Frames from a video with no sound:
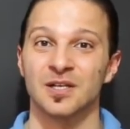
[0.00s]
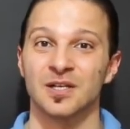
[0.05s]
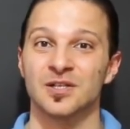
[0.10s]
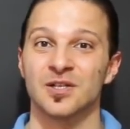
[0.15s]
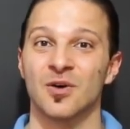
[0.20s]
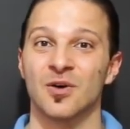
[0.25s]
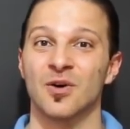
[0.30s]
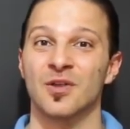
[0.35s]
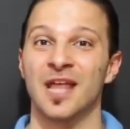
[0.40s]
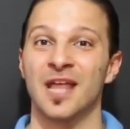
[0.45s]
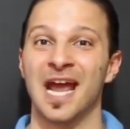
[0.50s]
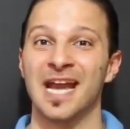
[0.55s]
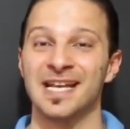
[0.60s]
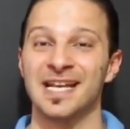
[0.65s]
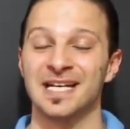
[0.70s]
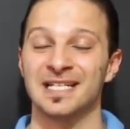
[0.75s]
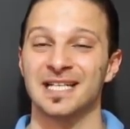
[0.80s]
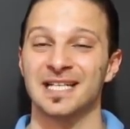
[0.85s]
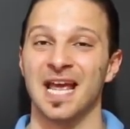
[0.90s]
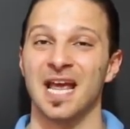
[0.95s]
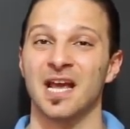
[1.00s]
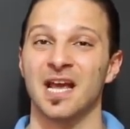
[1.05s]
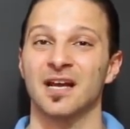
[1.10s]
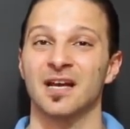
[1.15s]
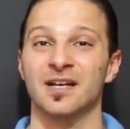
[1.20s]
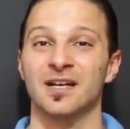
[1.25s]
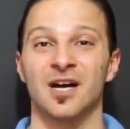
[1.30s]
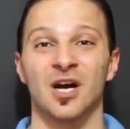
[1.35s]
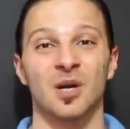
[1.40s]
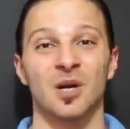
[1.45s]
So the endings eh
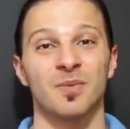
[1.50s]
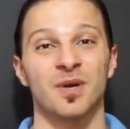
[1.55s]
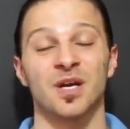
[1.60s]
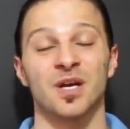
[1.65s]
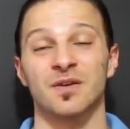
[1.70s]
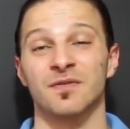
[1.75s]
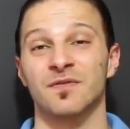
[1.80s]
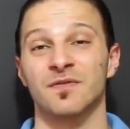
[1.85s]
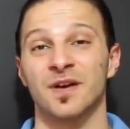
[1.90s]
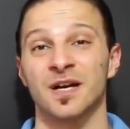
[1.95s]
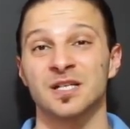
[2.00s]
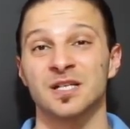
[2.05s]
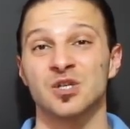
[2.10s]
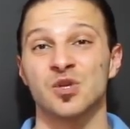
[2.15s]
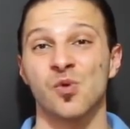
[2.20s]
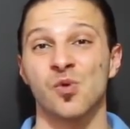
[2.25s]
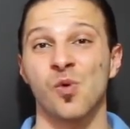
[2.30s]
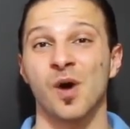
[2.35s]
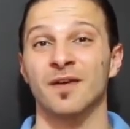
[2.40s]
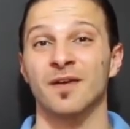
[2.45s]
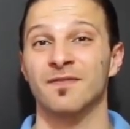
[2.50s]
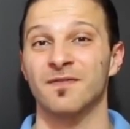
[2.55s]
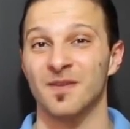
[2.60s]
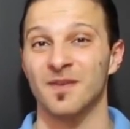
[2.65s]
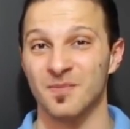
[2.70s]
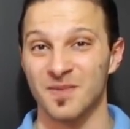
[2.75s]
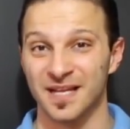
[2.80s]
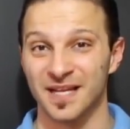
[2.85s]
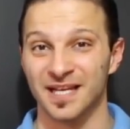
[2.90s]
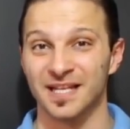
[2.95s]
in Arabic refers to a
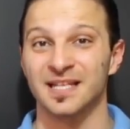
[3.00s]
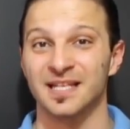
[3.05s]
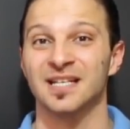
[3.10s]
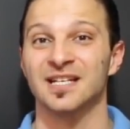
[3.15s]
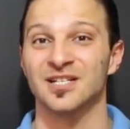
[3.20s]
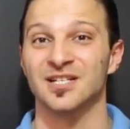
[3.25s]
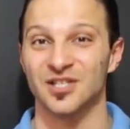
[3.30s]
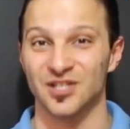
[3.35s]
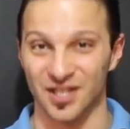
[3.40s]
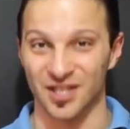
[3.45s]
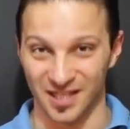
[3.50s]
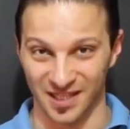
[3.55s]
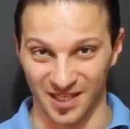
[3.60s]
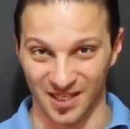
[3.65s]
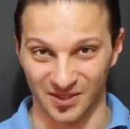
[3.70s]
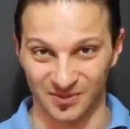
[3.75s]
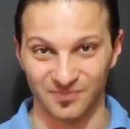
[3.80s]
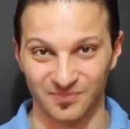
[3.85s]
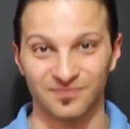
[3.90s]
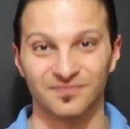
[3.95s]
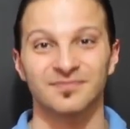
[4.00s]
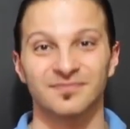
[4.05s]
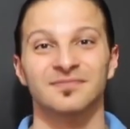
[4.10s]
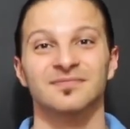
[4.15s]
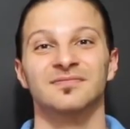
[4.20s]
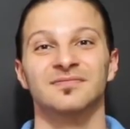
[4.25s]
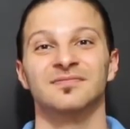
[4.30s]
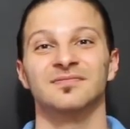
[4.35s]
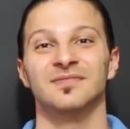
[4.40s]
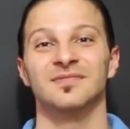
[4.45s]
feminine gender.
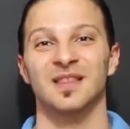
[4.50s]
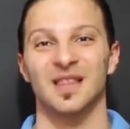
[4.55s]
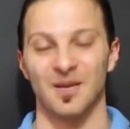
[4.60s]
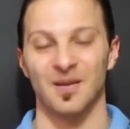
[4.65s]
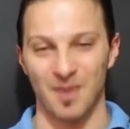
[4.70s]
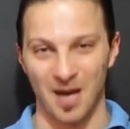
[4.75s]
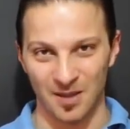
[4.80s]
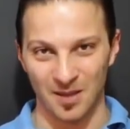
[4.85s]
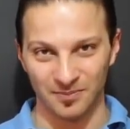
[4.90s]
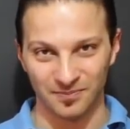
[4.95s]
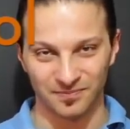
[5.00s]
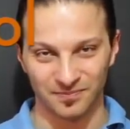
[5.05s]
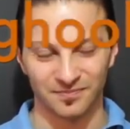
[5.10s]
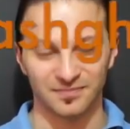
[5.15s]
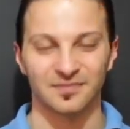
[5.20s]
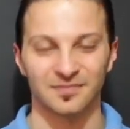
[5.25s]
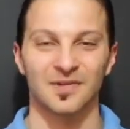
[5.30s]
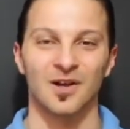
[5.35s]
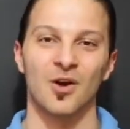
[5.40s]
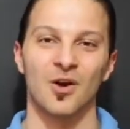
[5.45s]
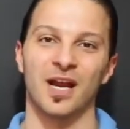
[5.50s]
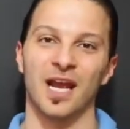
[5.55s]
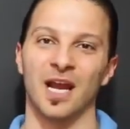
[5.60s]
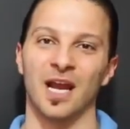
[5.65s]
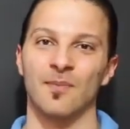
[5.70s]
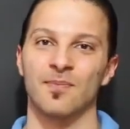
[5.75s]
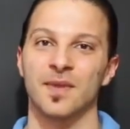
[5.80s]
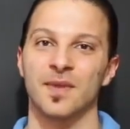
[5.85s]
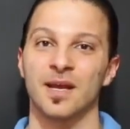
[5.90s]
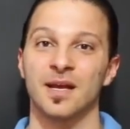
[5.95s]
Tamam?
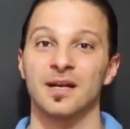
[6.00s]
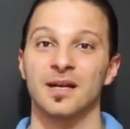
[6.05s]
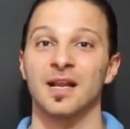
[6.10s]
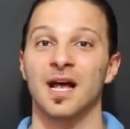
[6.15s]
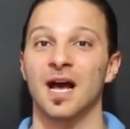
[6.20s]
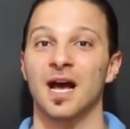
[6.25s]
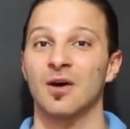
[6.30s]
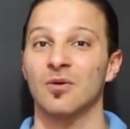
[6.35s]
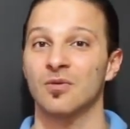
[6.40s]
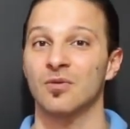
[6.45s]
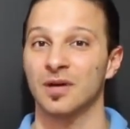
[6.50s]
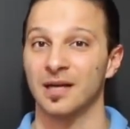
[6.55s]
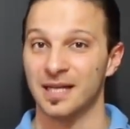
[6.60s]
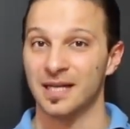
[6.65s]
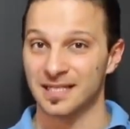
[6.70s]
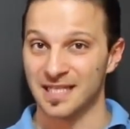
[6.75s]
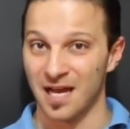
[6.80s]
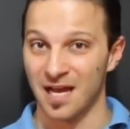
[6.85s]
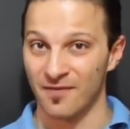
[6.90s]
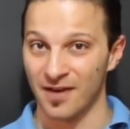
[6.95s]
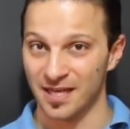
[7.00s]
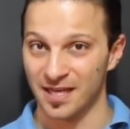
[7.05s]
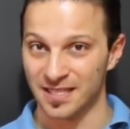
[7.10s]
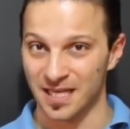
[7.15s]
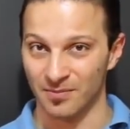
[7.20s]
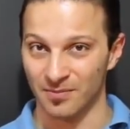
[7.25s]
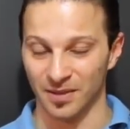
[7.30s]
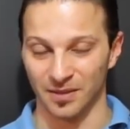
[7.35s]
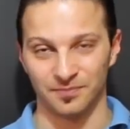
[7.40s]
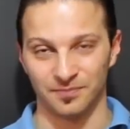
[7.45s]
Okay, now let's have an
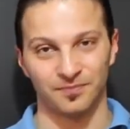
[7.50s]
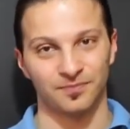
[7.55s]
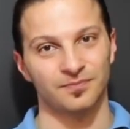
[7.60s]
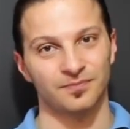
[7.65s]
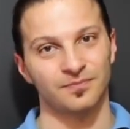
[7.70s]
example.